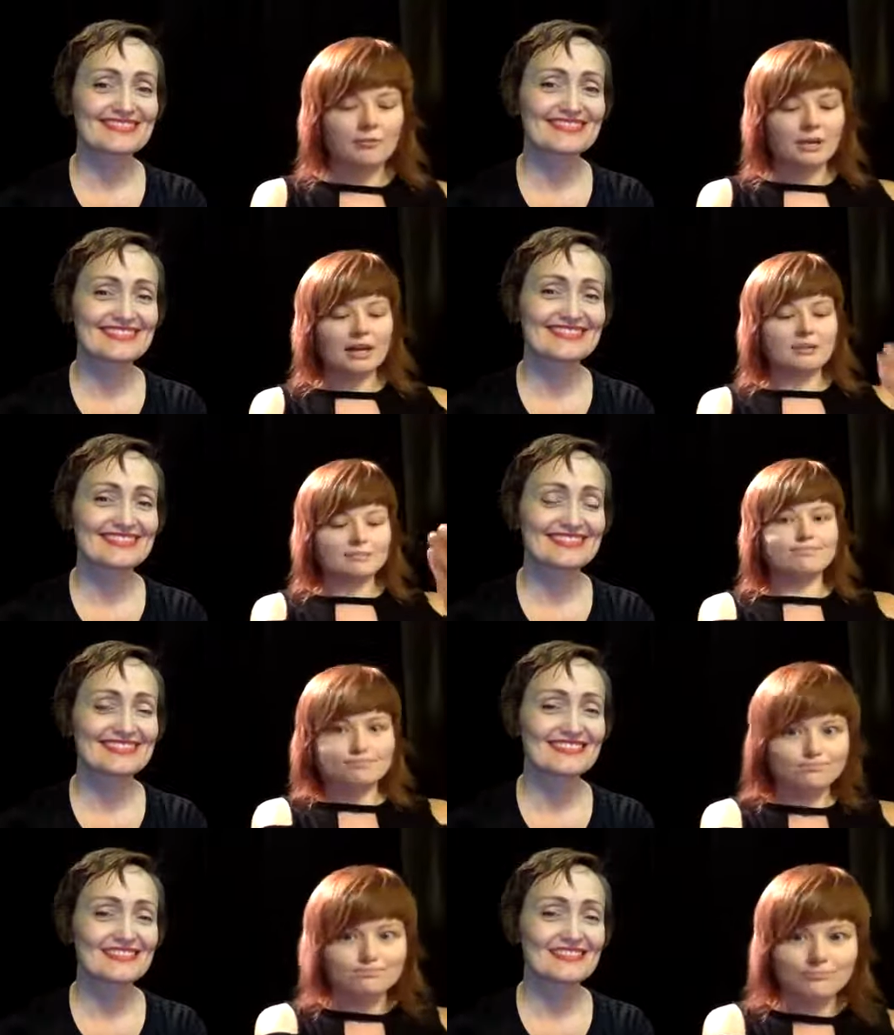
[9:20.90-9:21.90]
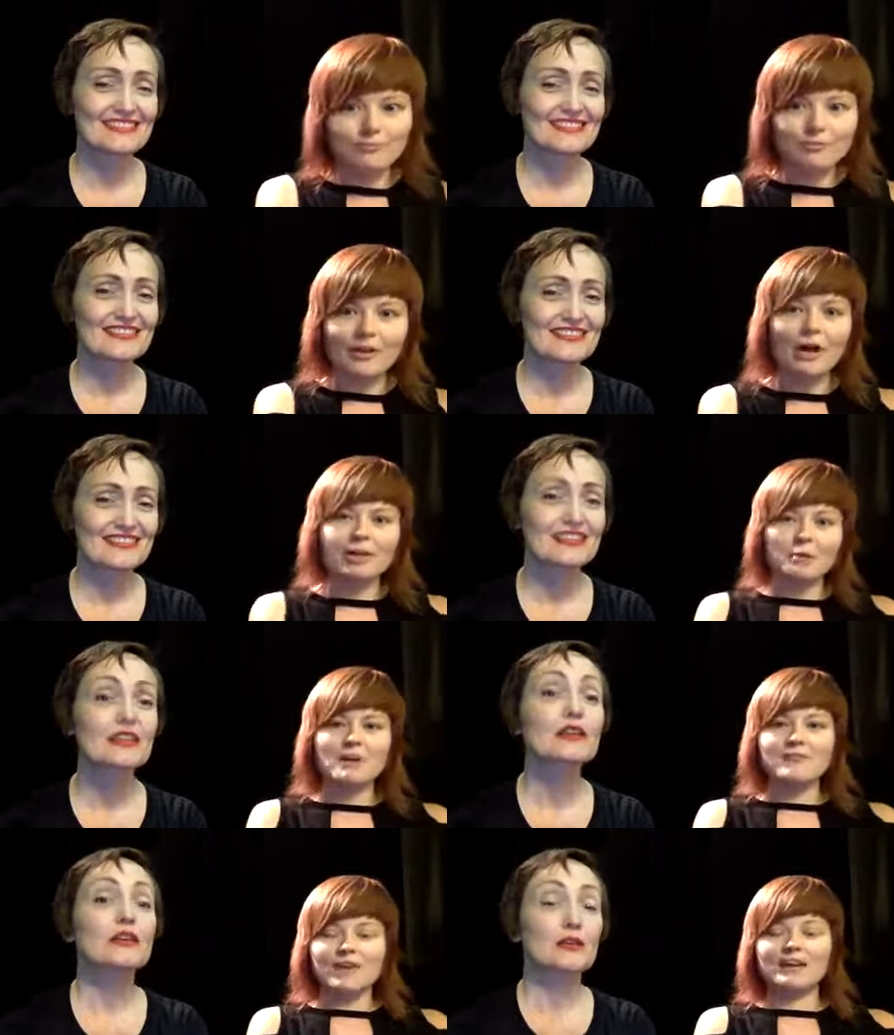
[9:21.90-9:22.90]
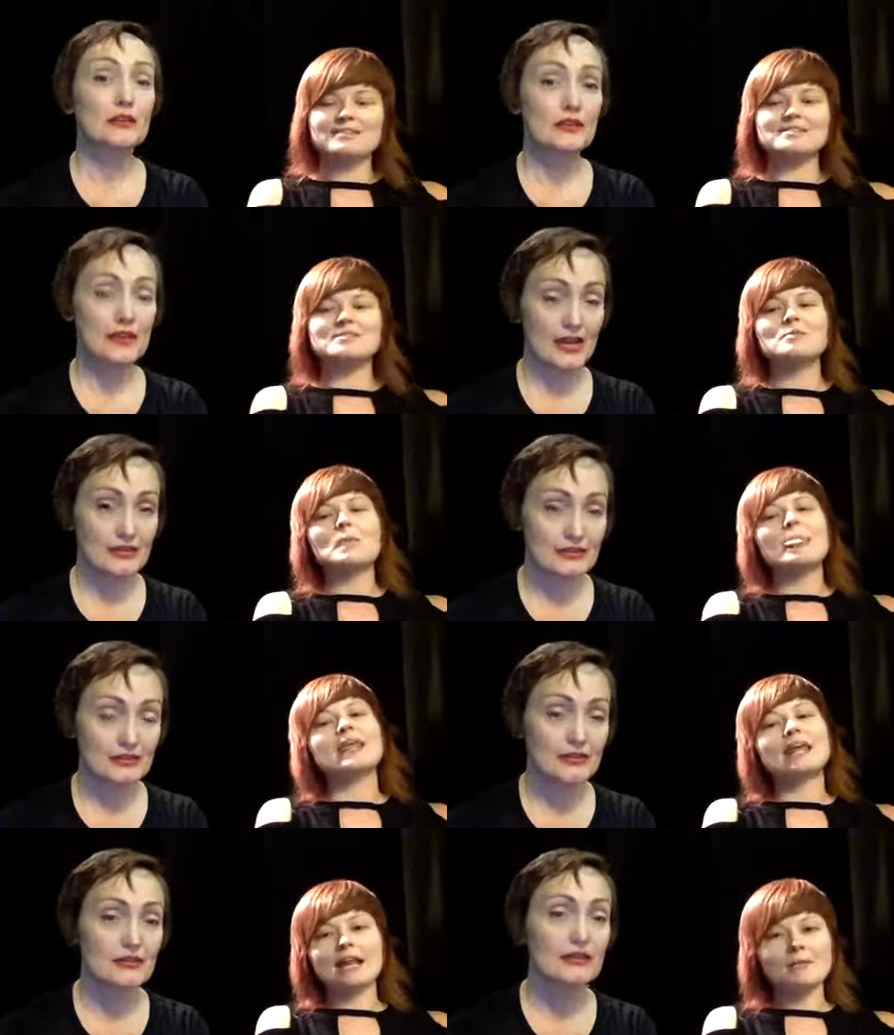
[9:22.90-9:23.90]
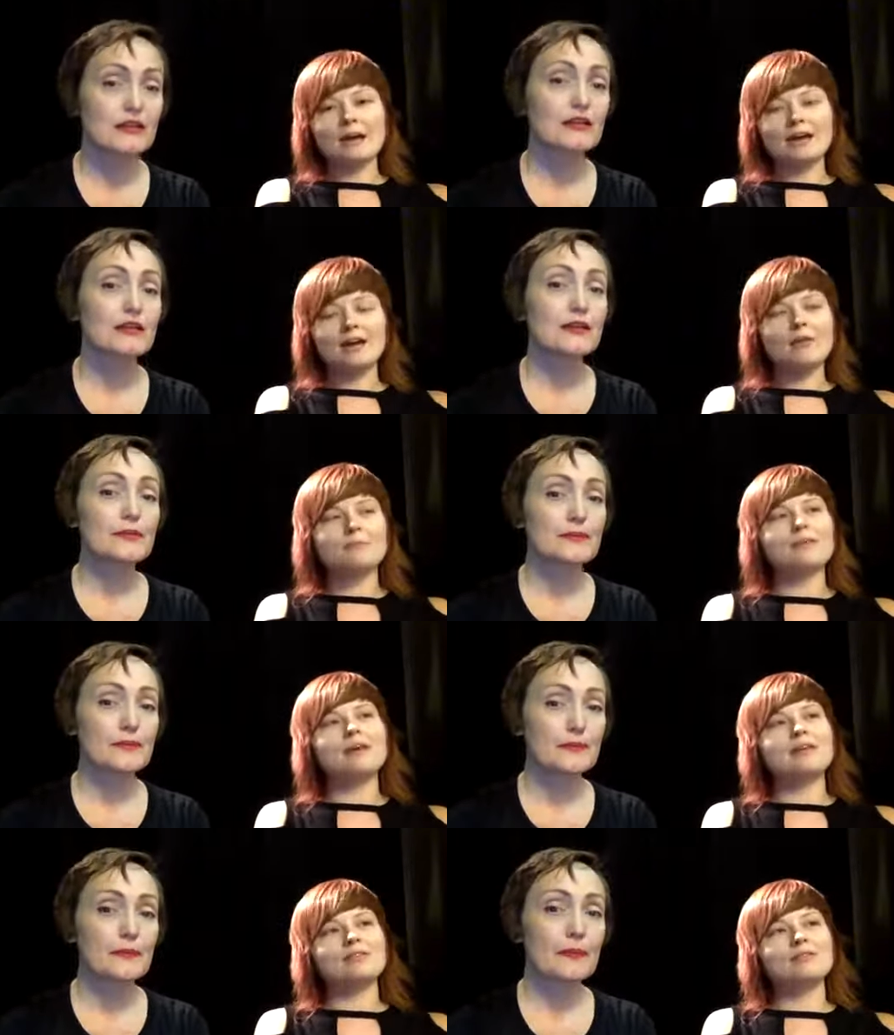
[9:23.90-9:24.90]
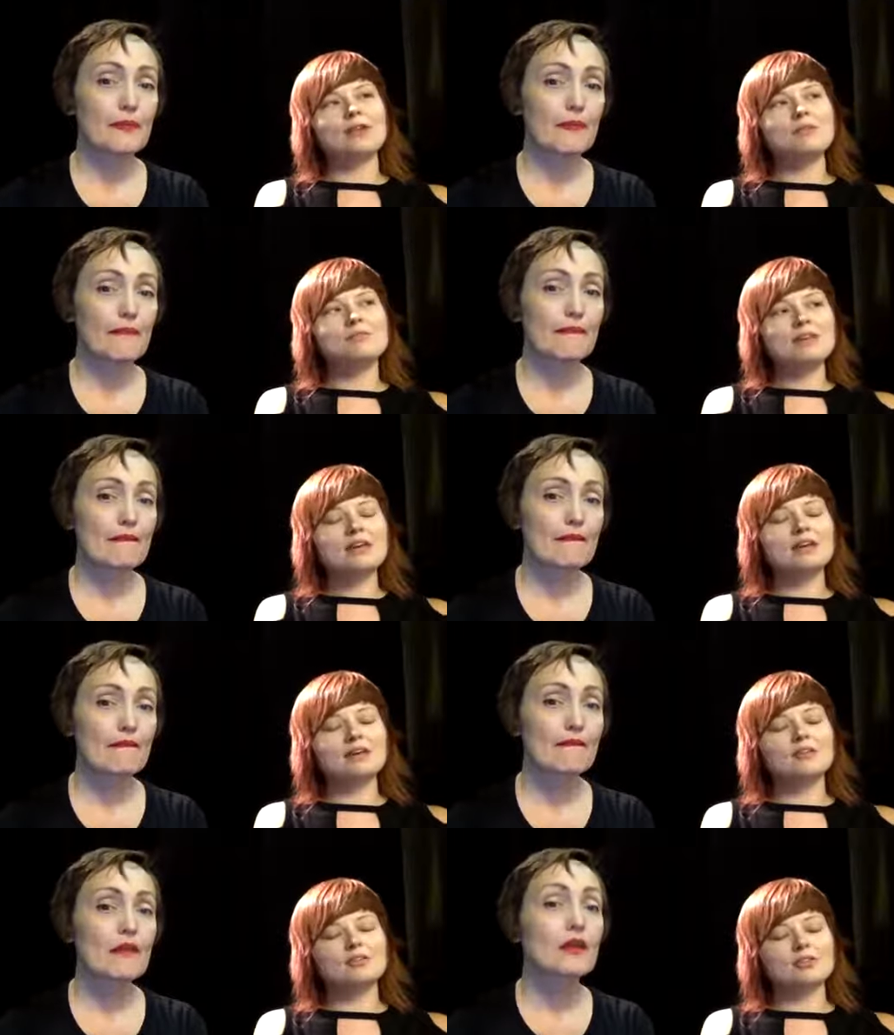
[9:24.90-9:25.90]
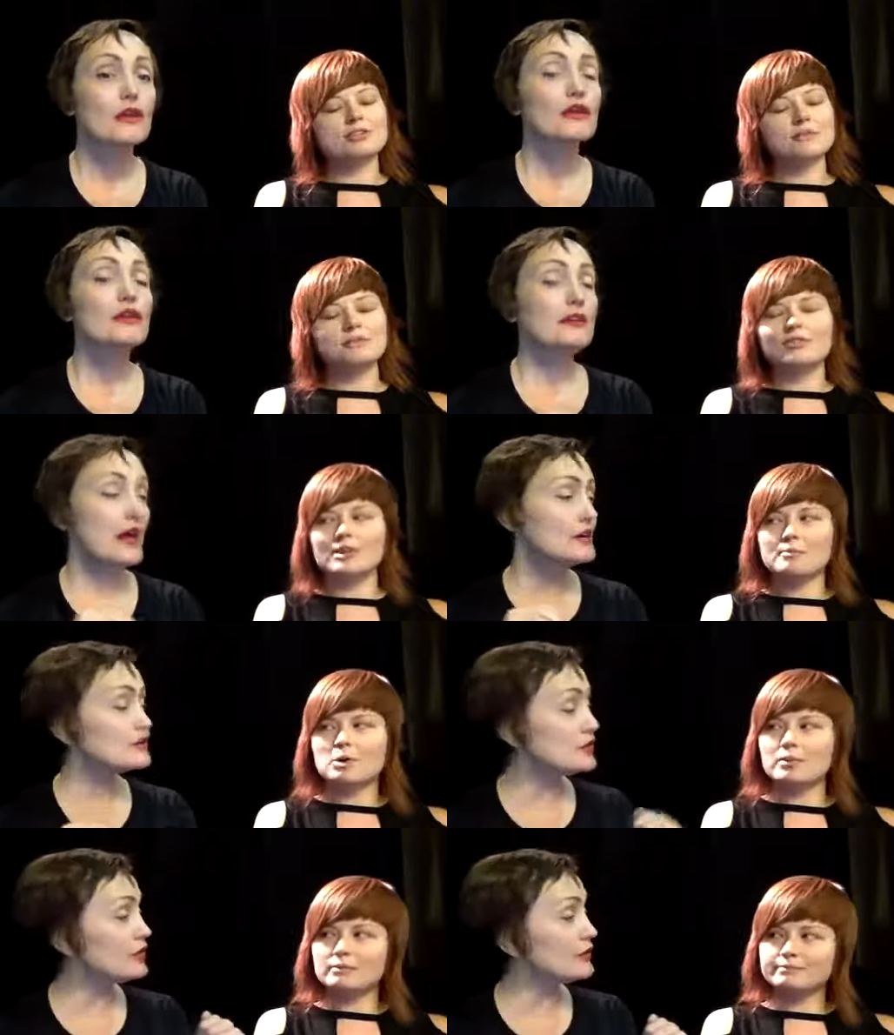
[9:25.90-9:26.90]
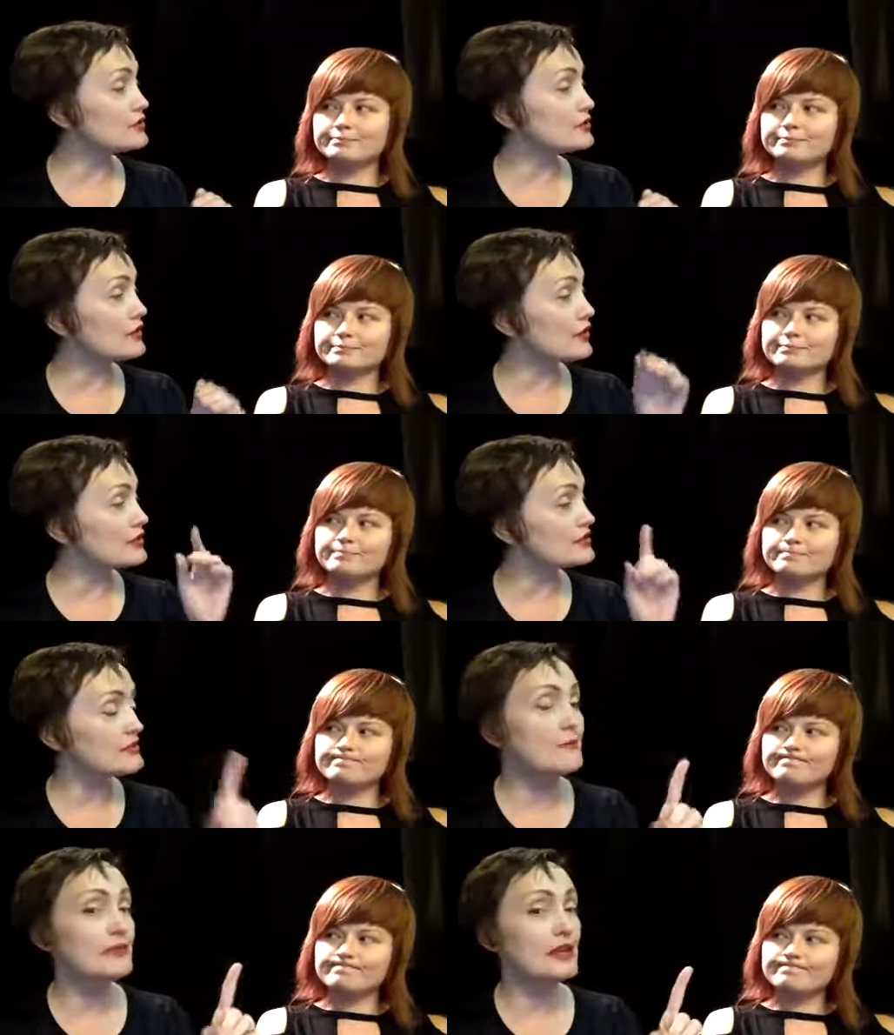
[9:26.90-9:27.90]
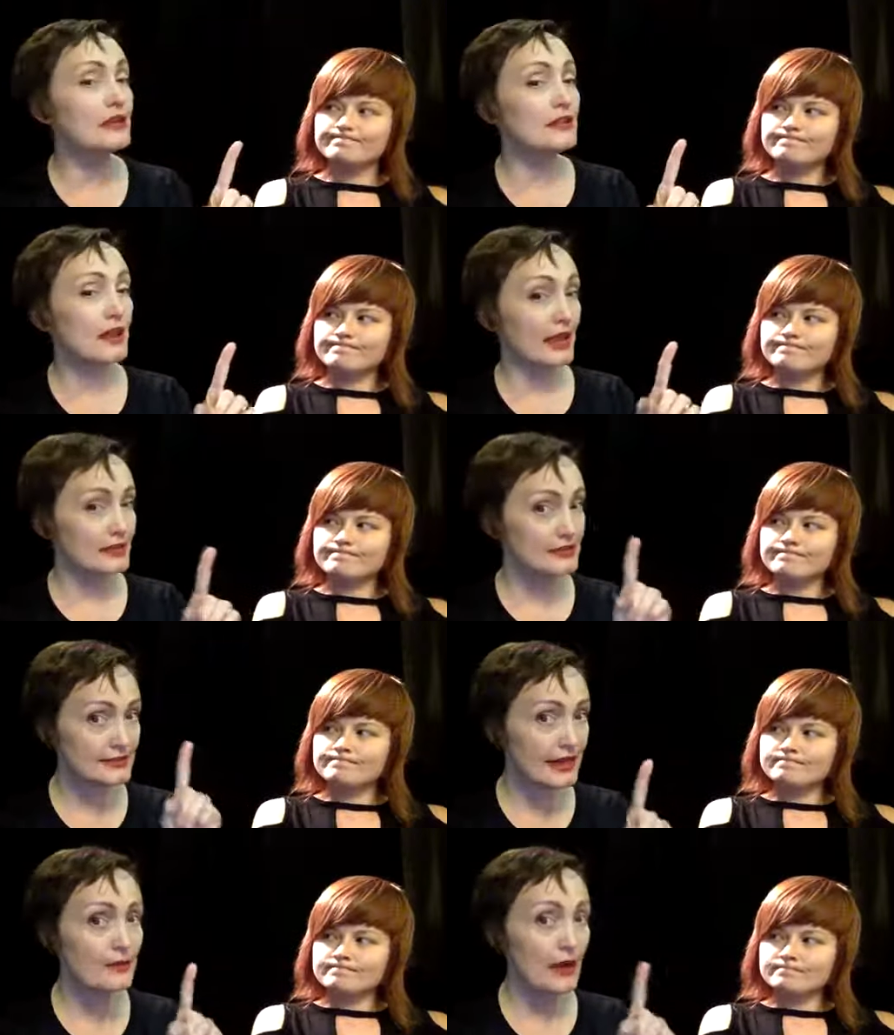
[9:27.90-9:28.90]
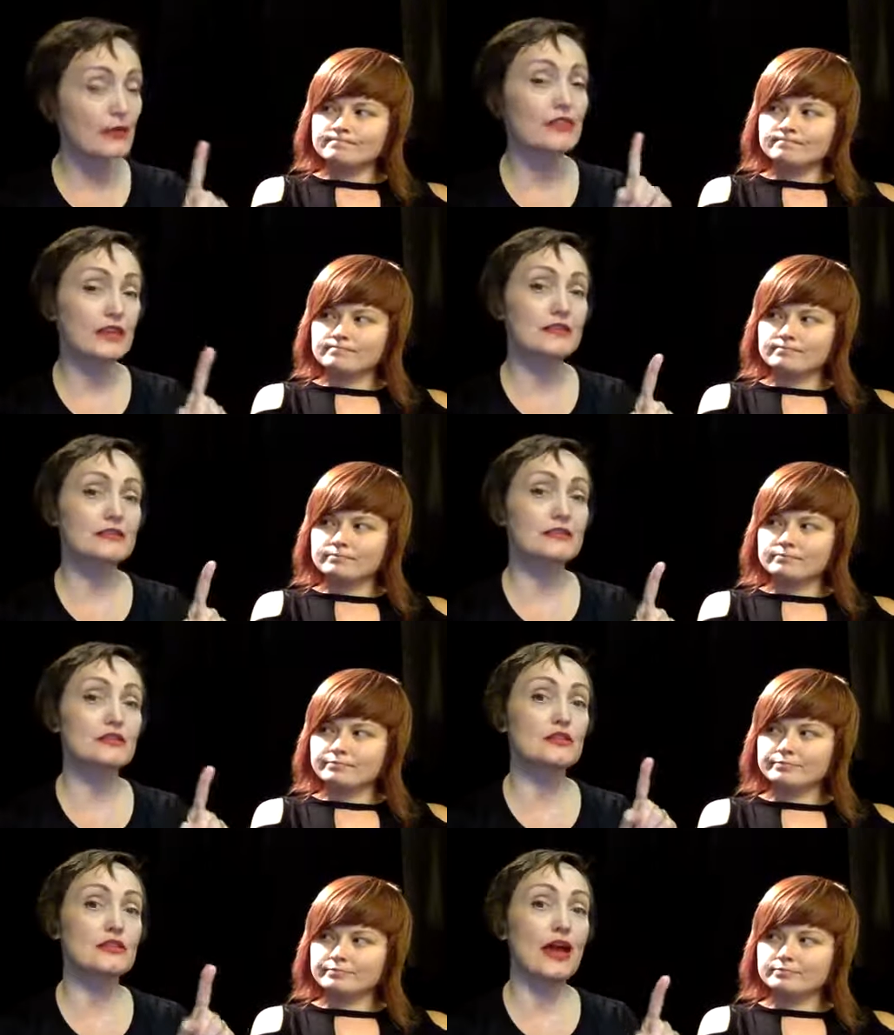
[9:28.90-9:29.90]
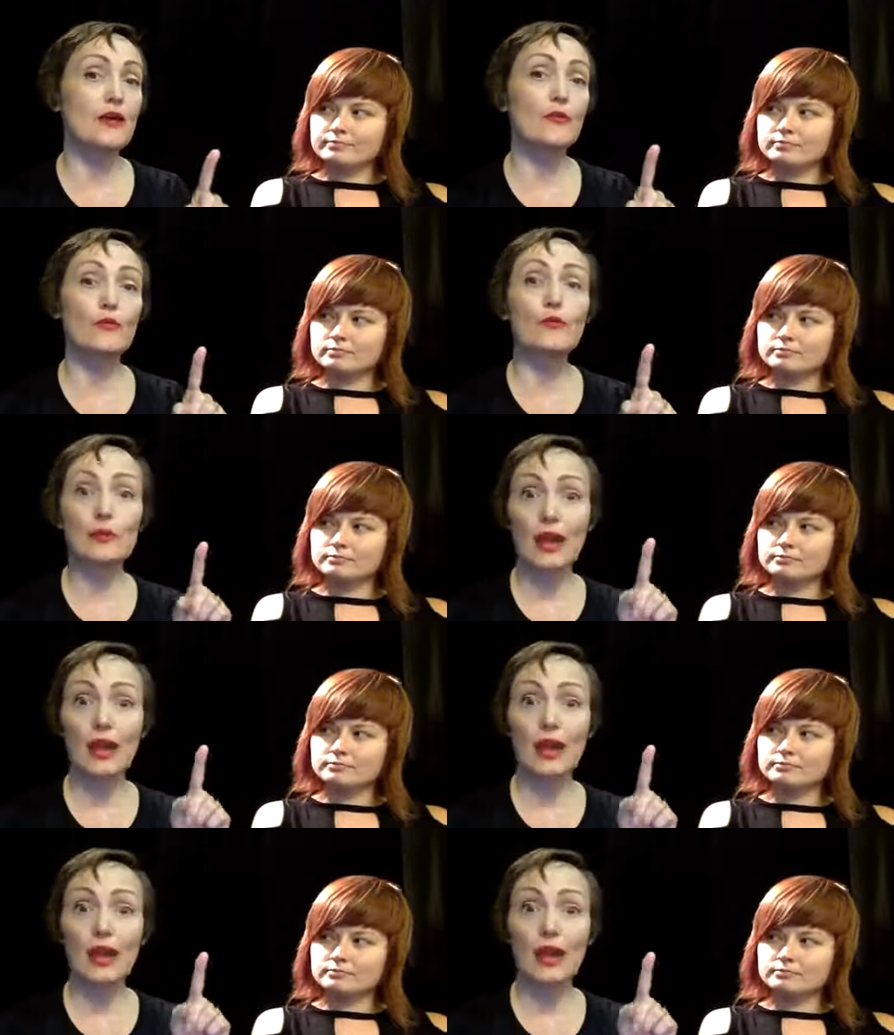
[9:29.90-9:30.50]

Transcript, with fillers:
Speaker 1: getting falling on my face yes getting back up and and being receptive yeah so
Speaker 2: there's there's something that i can say about this that I